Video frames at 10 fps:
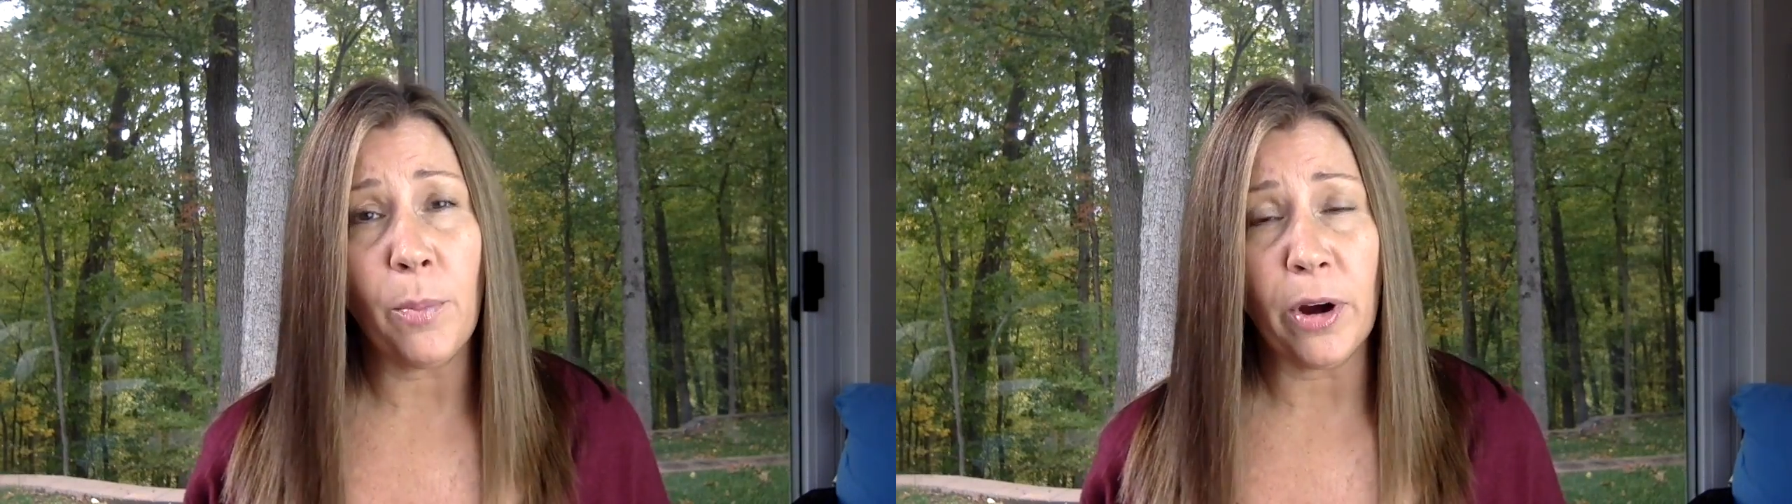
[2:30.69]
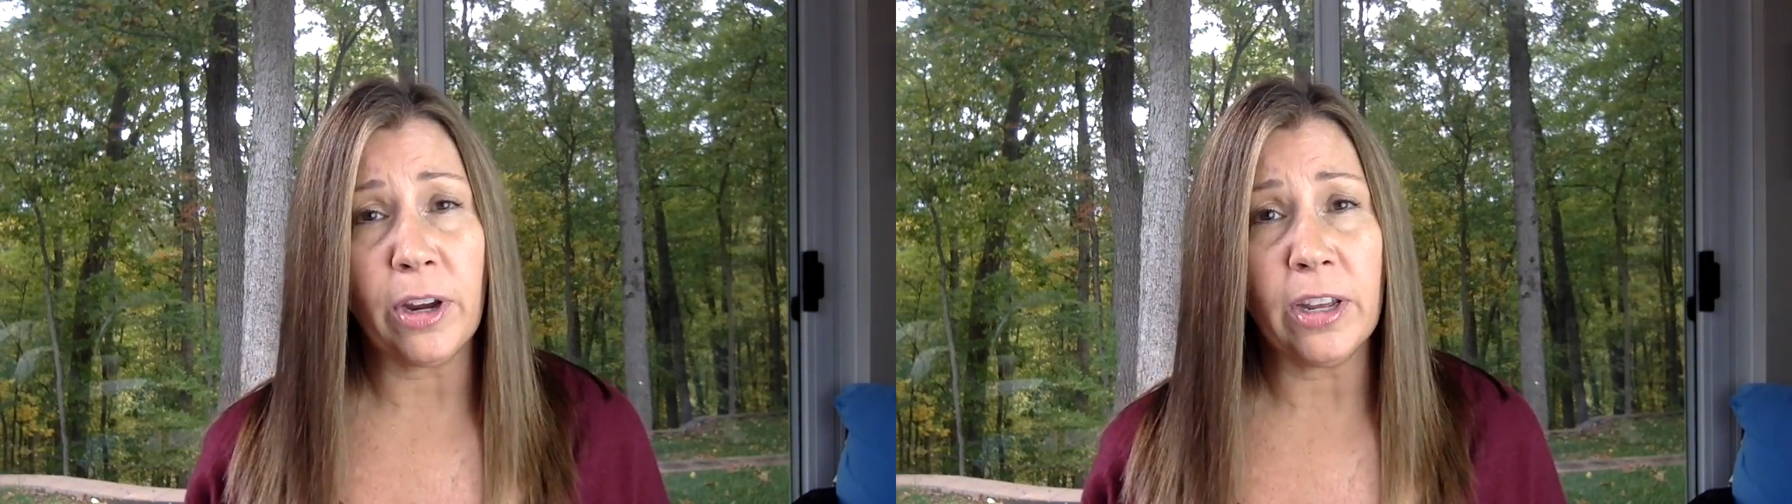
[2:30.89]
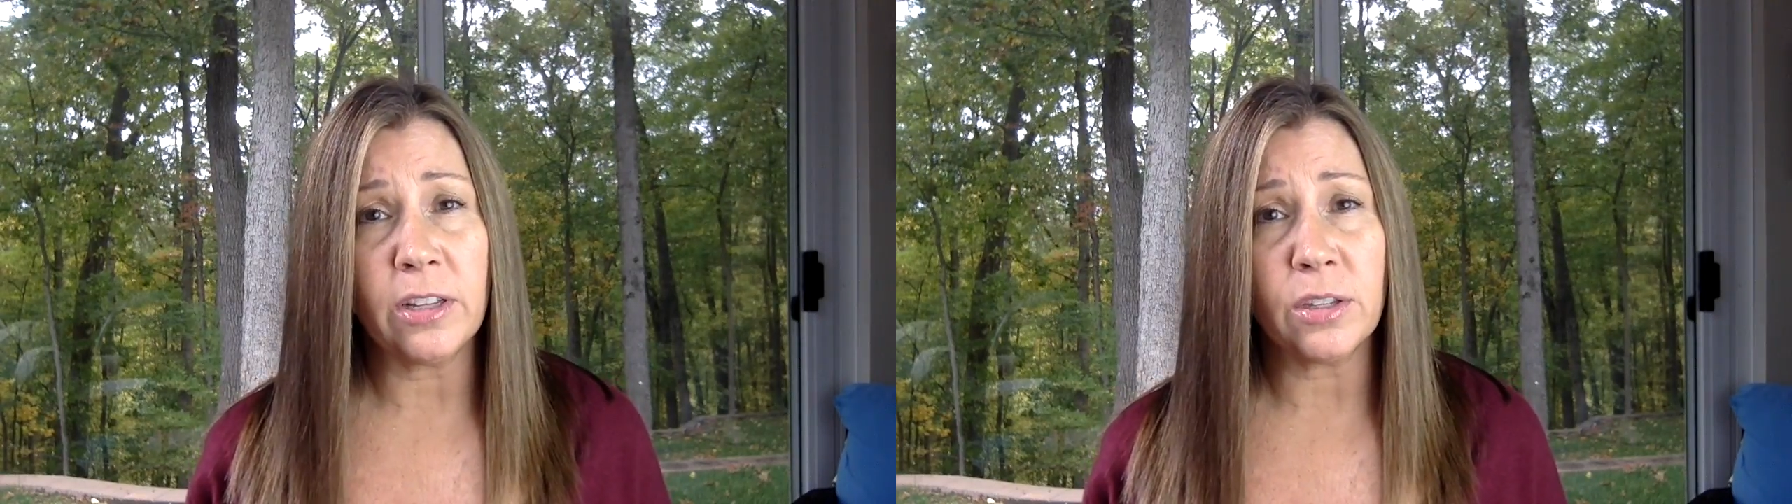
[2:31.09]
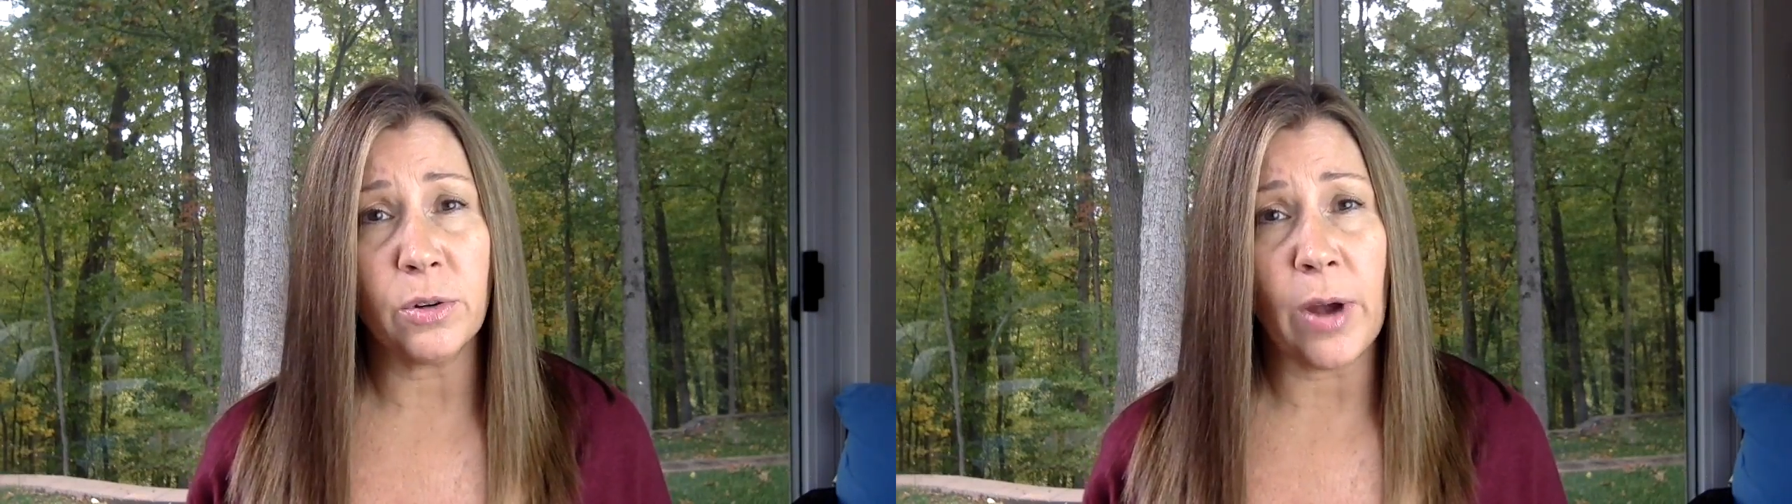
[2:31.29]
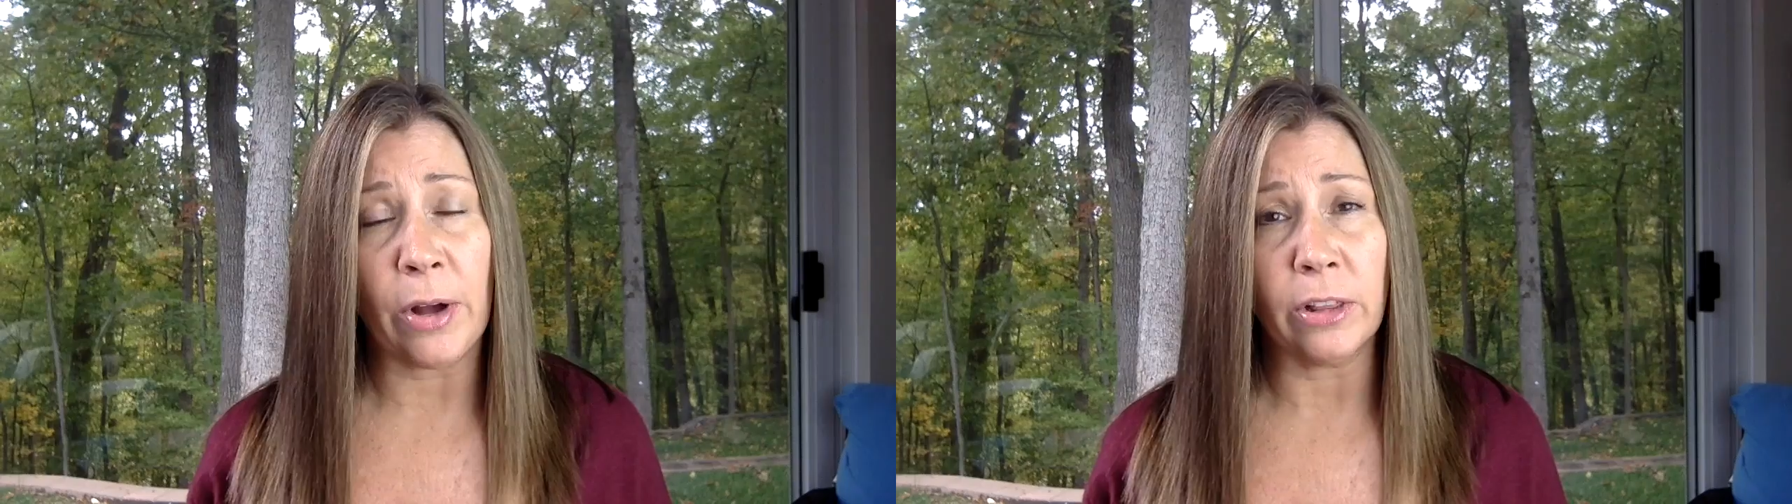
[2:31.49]
our kids
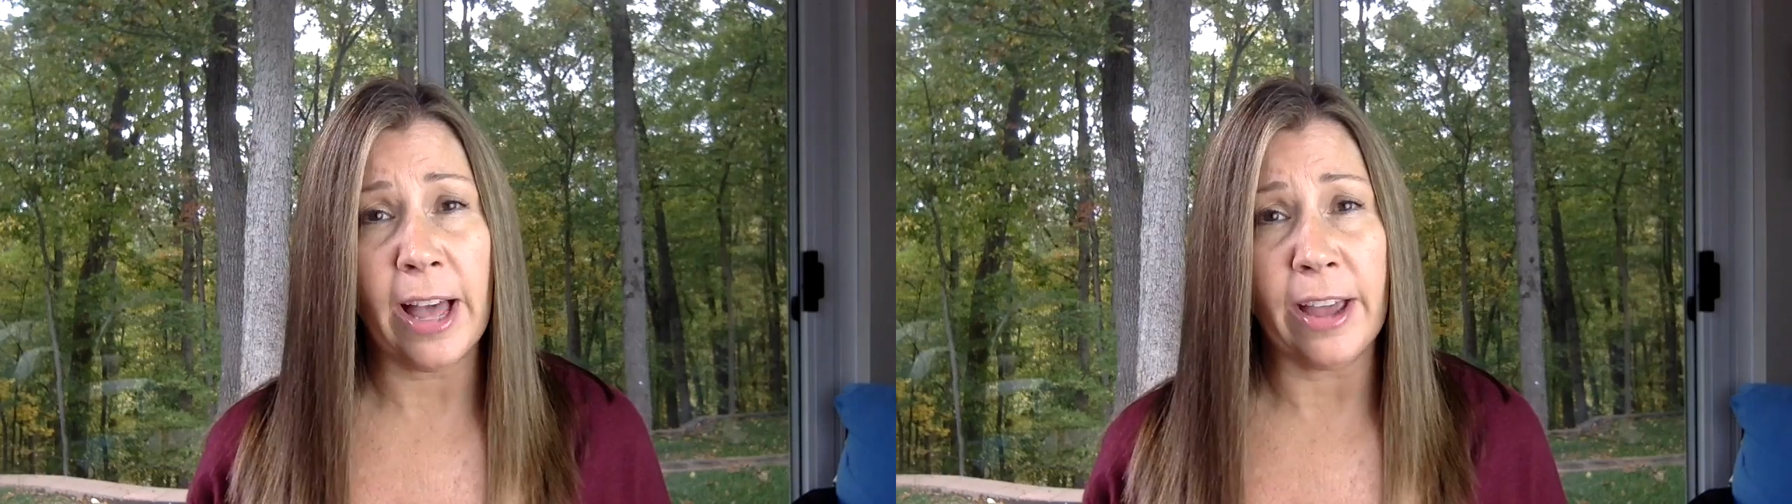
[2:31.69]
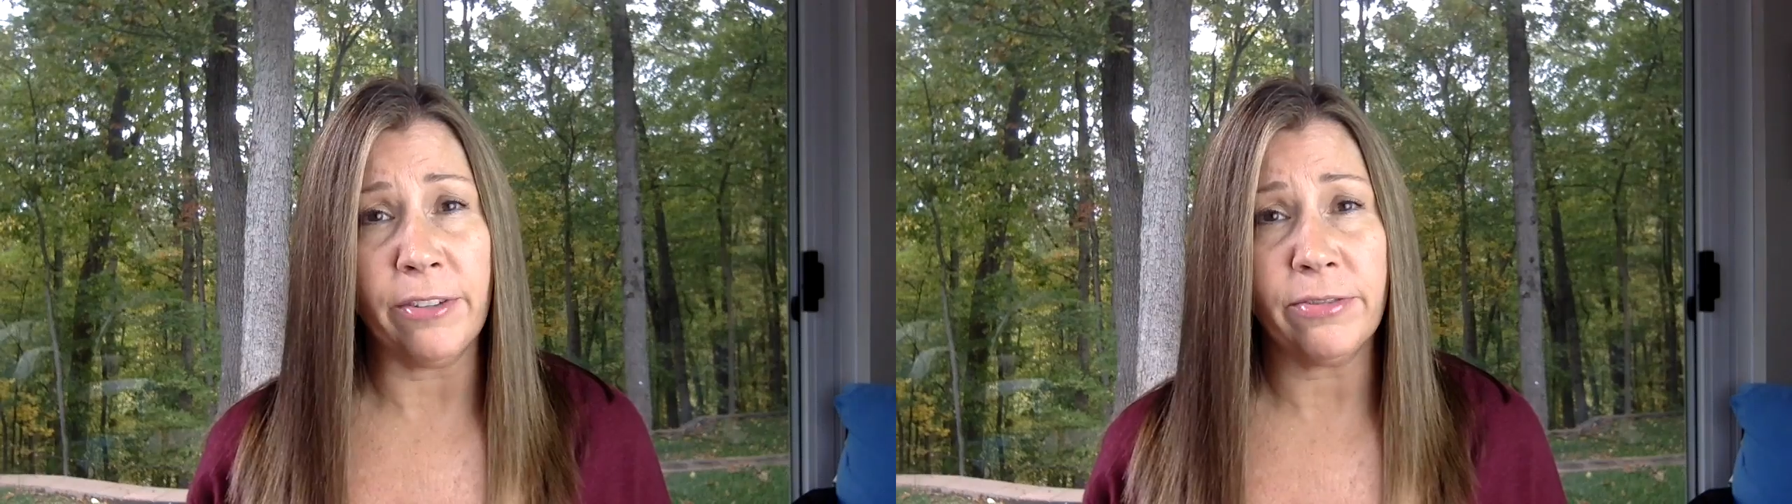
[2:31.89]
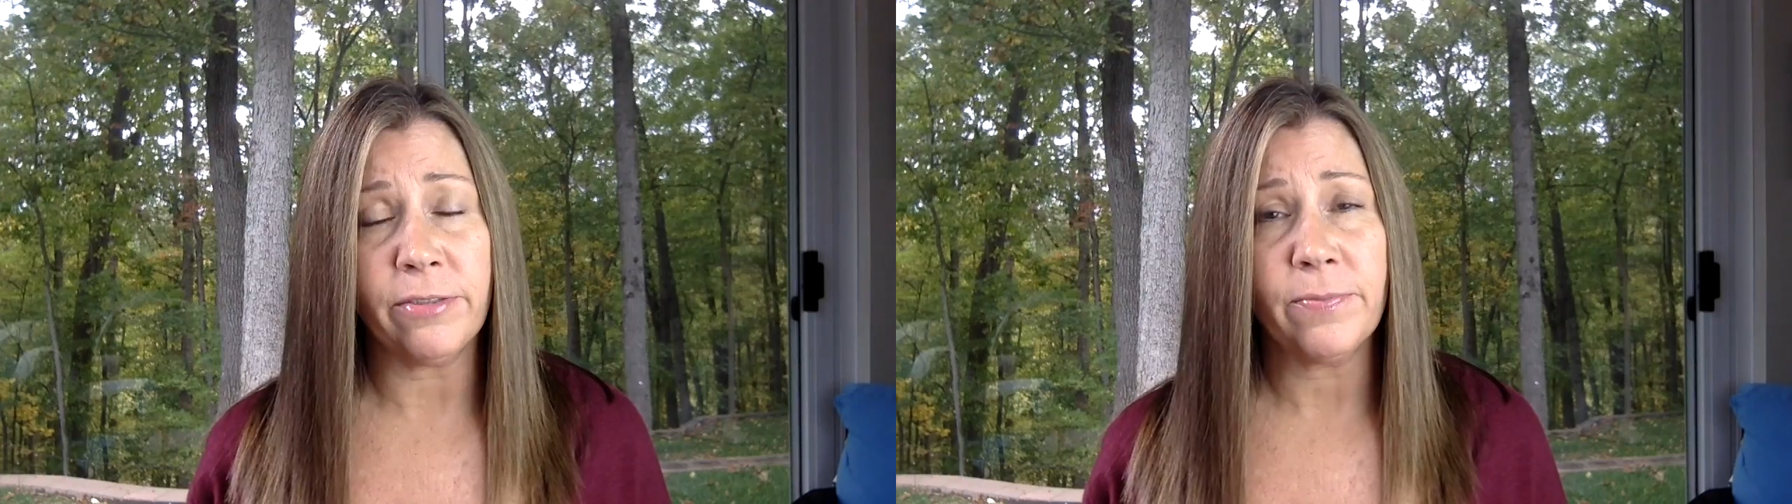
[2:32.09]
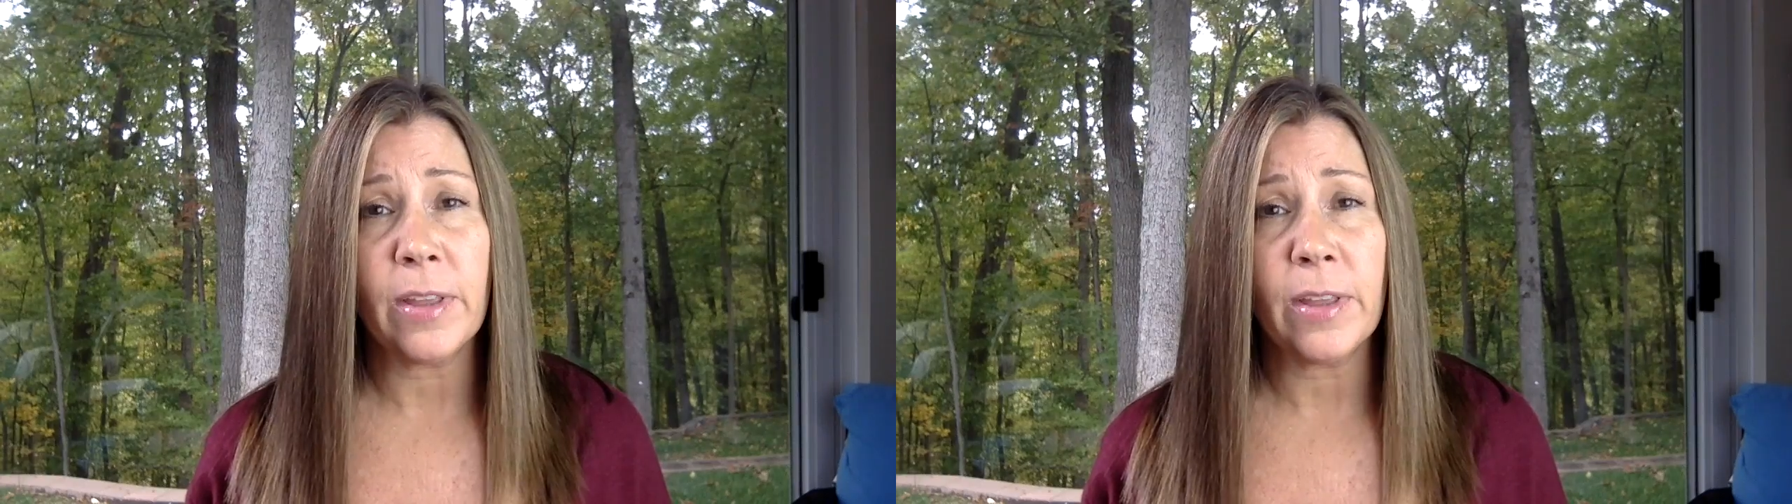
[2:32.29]
throughout life,